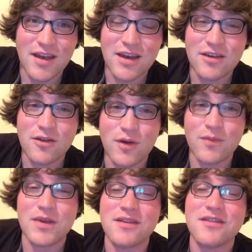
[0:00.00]
I know I've
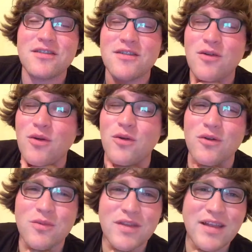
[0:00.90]
been so
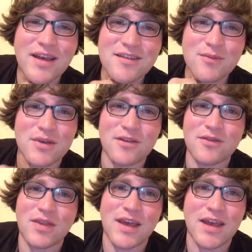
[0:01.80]
horrible the last couple years
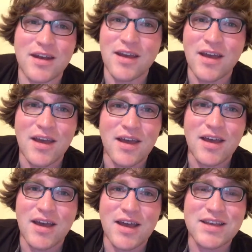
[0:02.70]
with that.
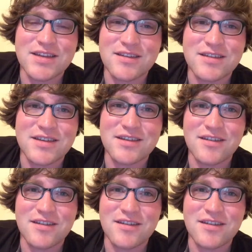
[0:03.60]
It's just...